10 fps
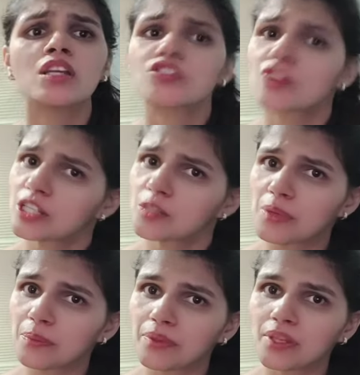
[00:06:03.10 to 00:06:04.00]
trades
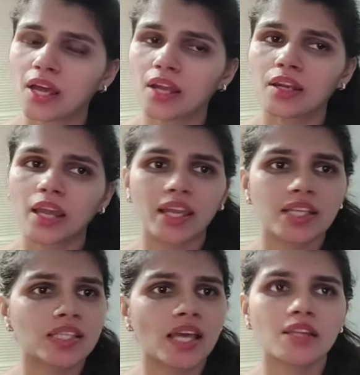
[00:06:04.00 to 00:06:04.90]
people. And like
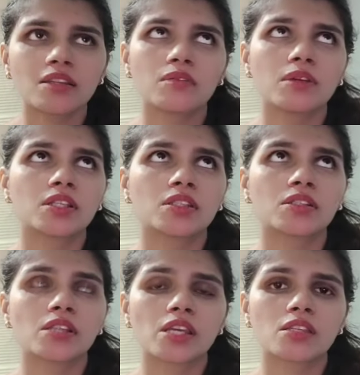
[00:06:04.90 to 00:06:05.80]
I said,
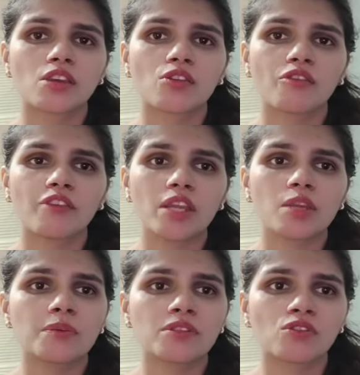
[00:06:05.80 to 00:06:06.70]
it takes care of
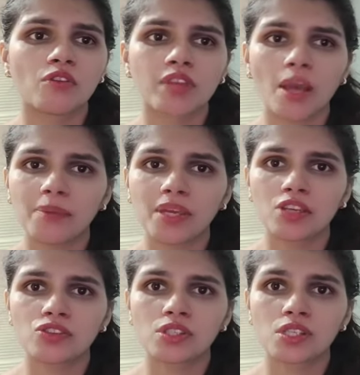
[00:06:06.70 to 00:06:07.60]
80% of the
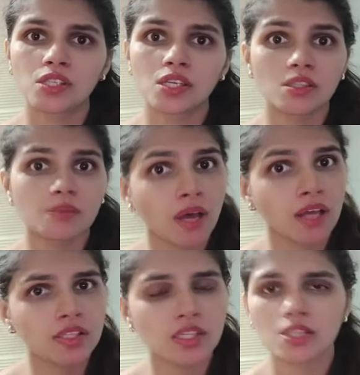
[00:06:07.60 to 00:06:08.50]
applications in 6
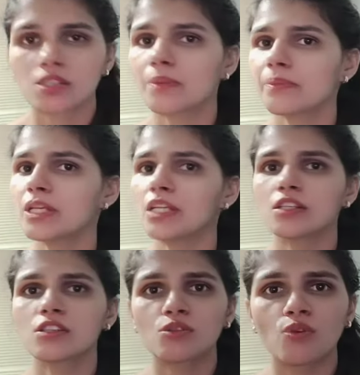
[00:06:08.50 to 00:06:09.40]
months. It is
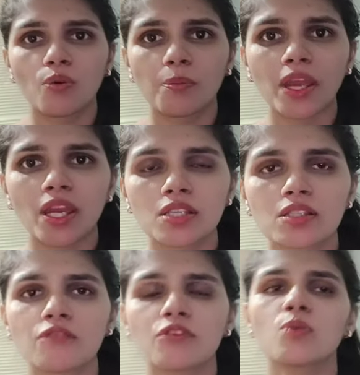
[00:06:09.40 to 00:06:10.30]
completely score
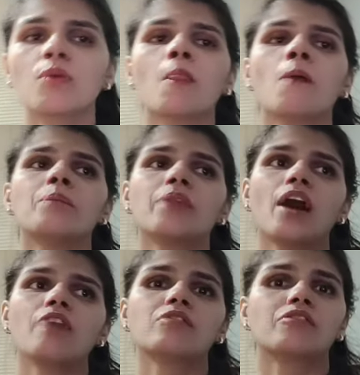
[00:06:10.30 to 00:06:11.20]
based. If you
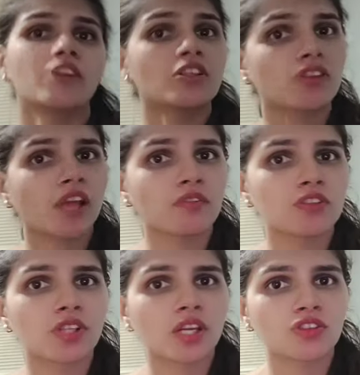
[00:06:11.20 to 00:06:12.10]
have a French
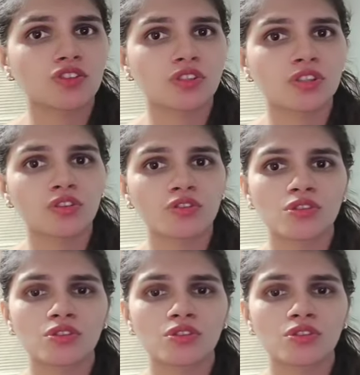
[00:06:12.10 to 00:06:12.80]
language in addition, your